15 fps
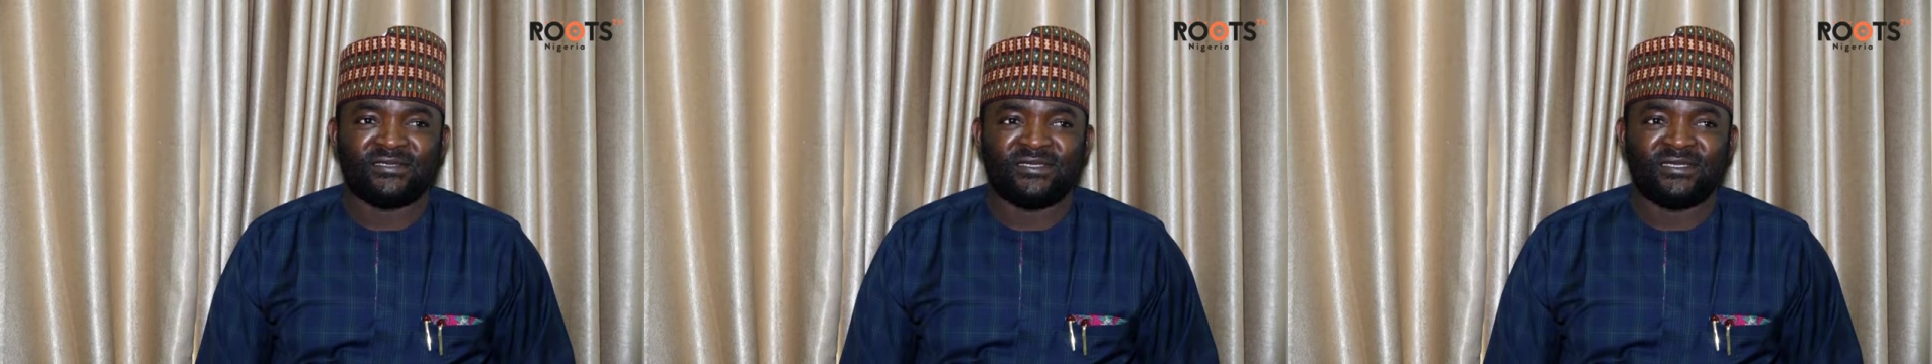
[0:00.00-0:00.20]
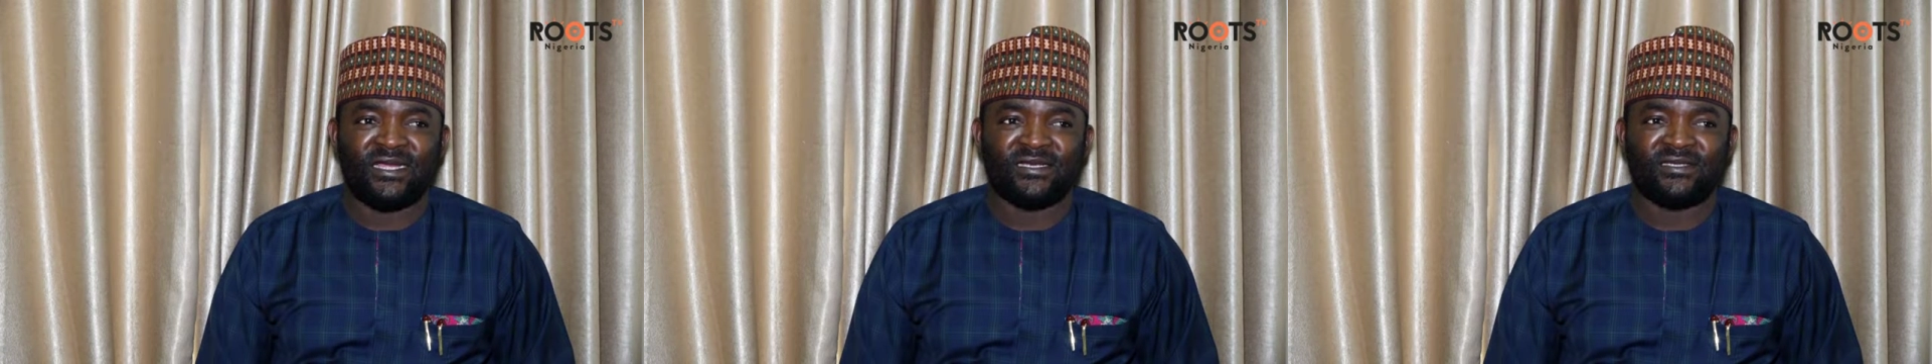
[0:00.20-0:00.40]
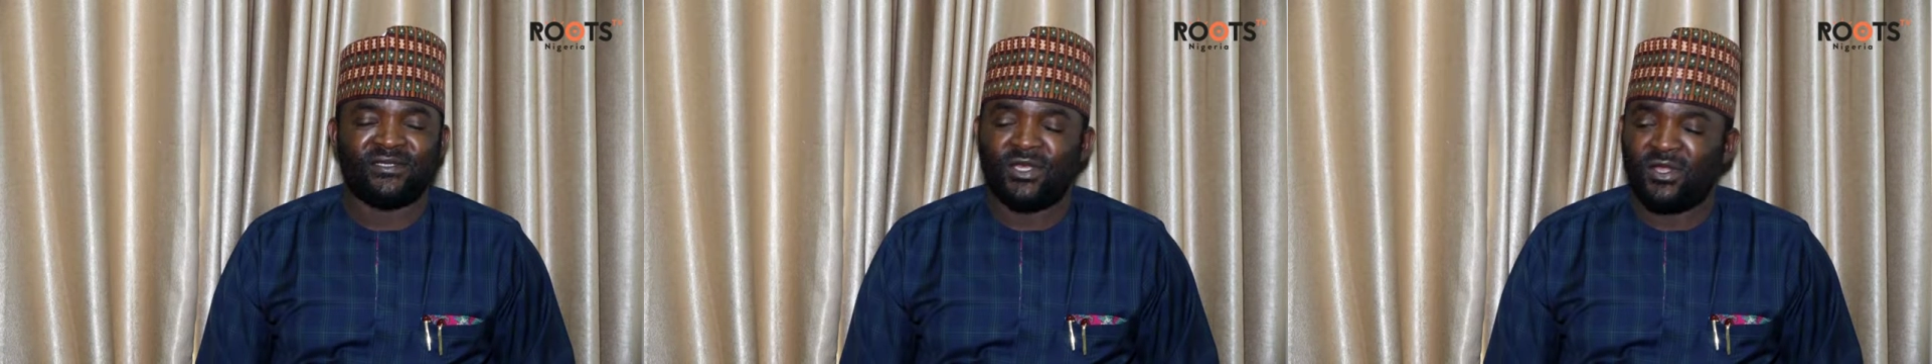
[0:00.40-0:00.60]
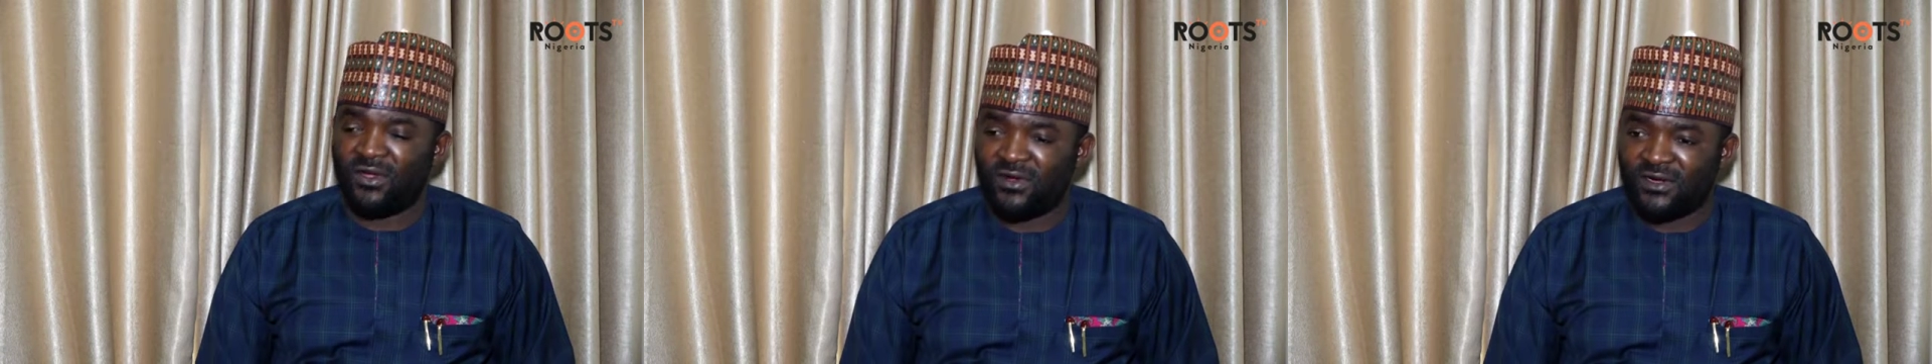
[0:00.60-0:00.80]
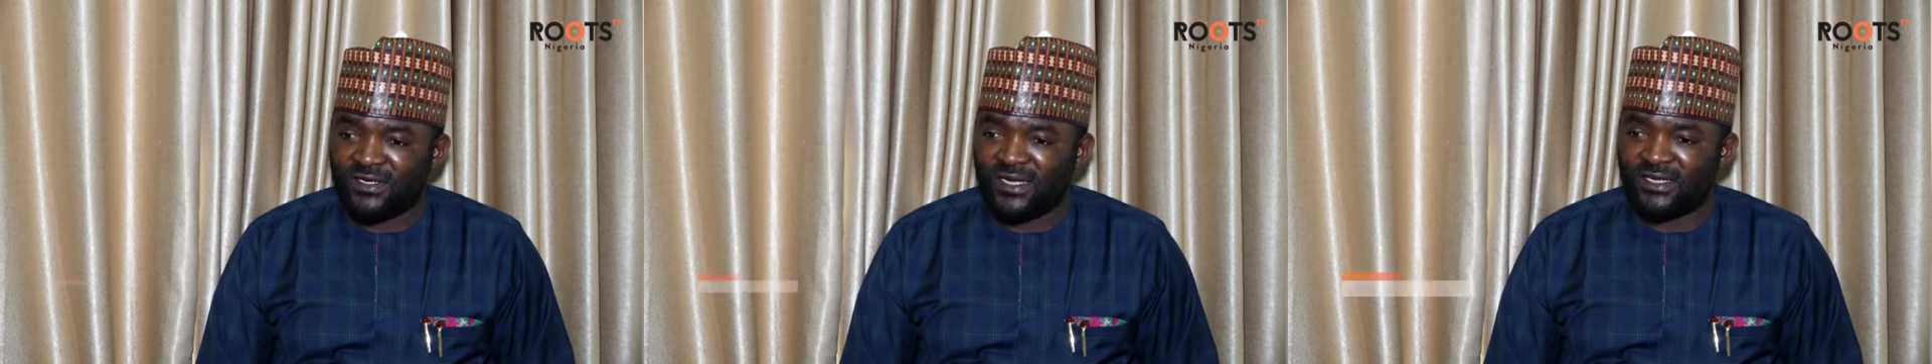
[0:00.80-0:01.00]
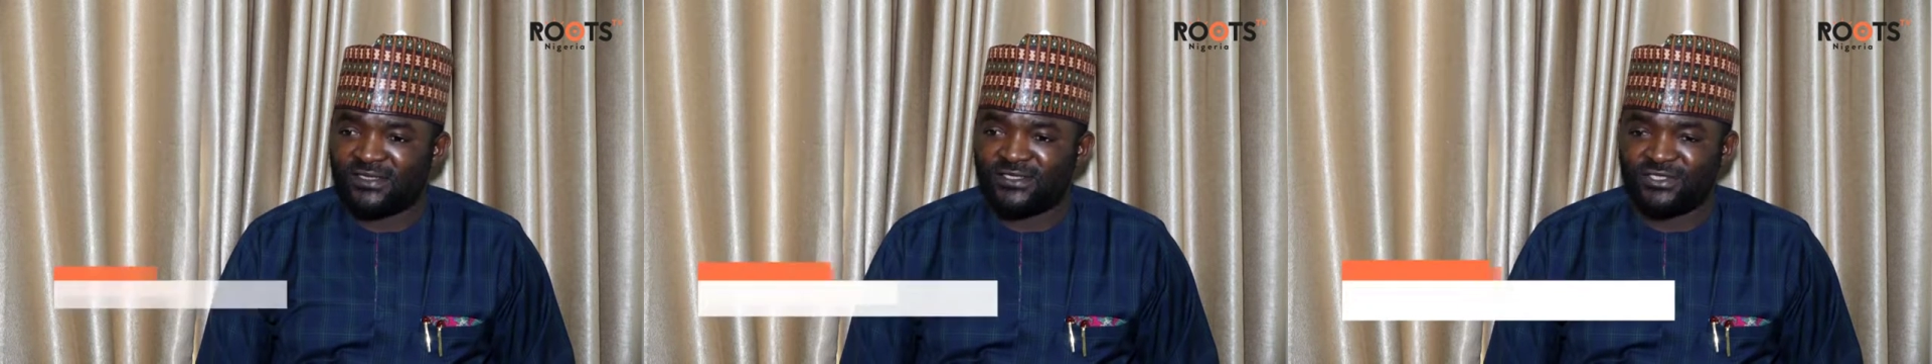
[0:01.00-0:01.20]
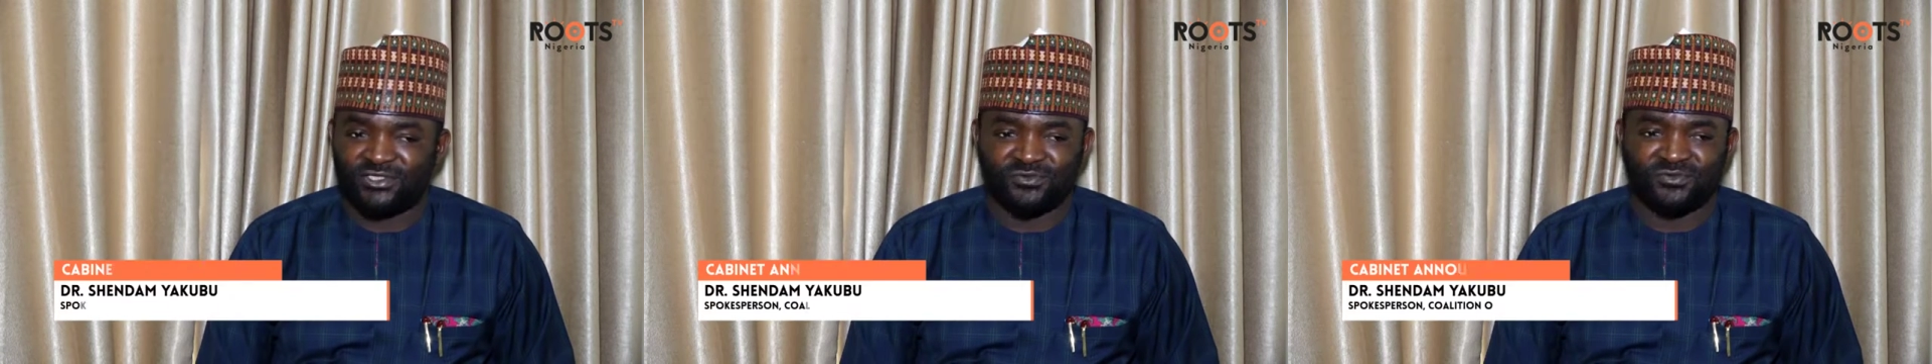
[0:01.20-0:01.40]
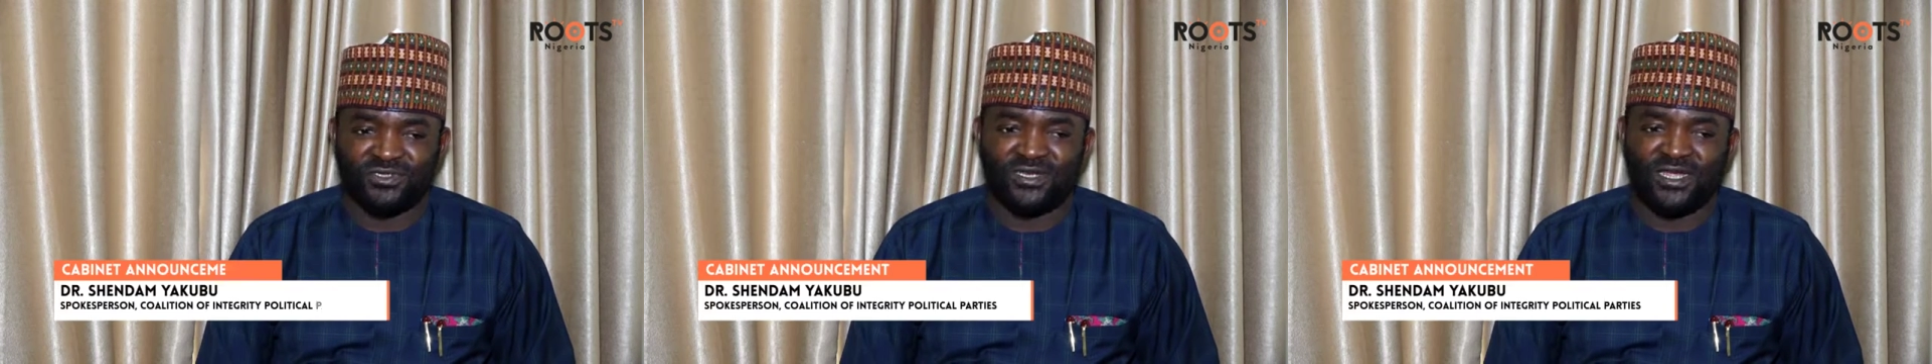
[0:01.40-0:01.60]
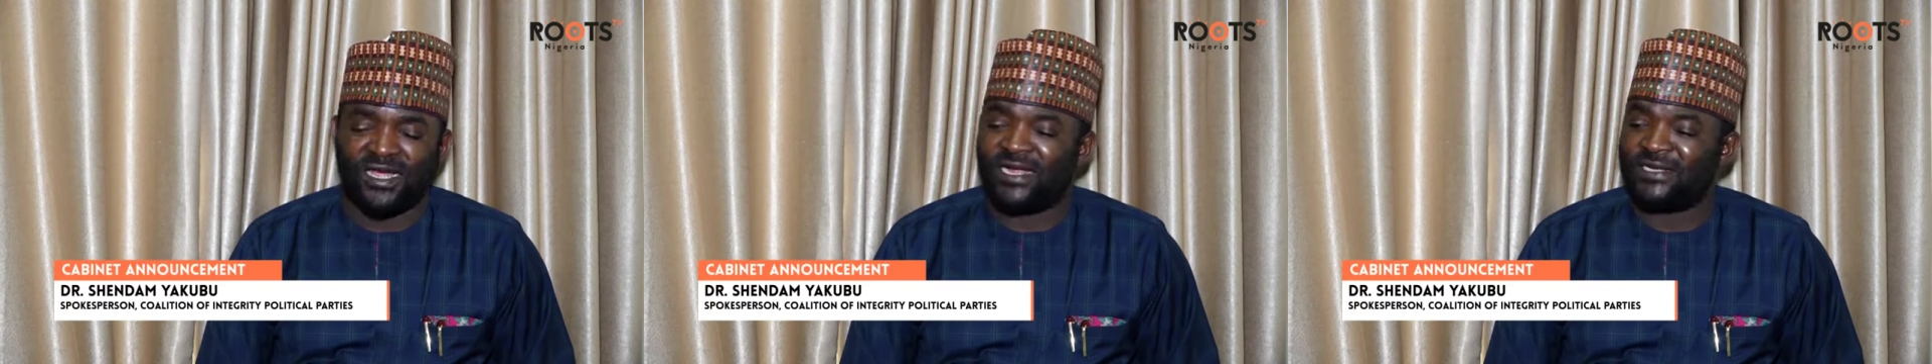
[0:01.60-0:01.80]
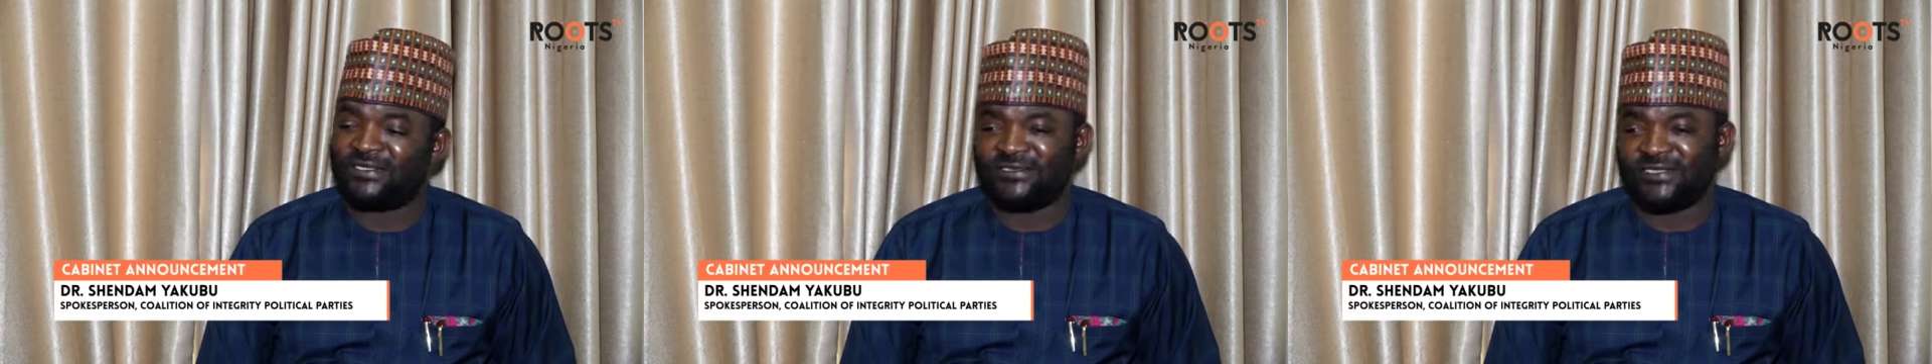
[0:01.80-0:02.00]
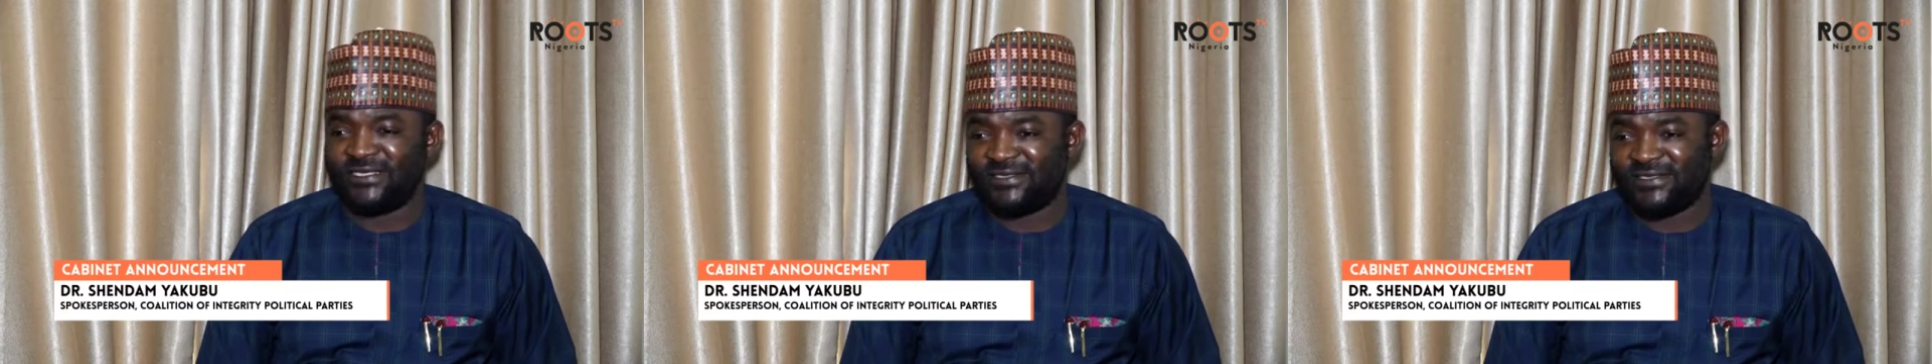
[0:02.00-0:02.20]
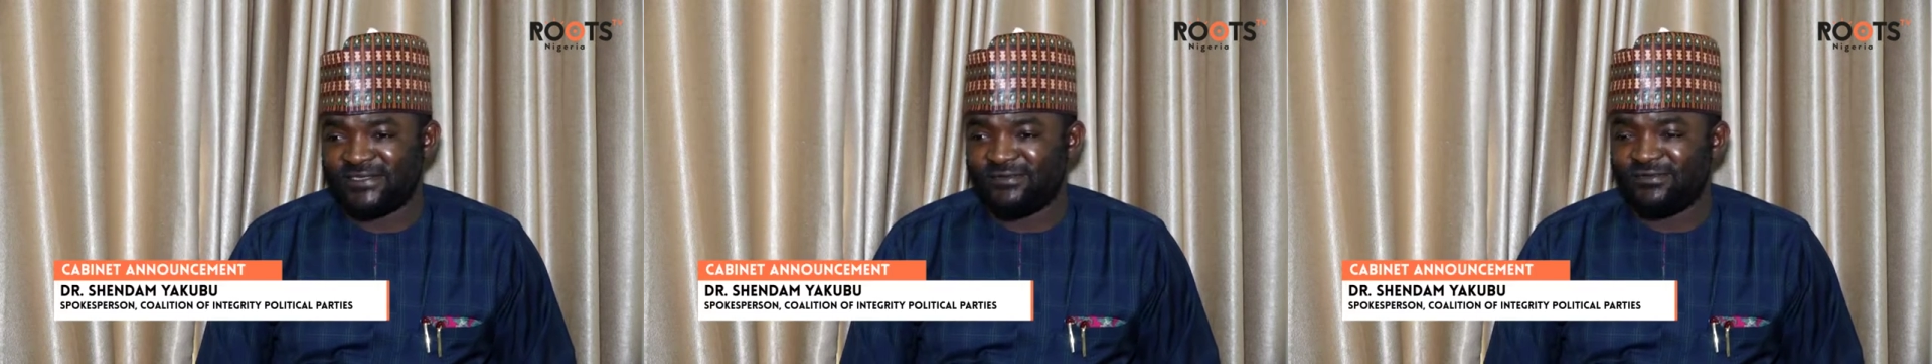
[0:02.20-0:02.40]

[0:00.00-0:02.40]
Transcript: that long that they should be now agitating.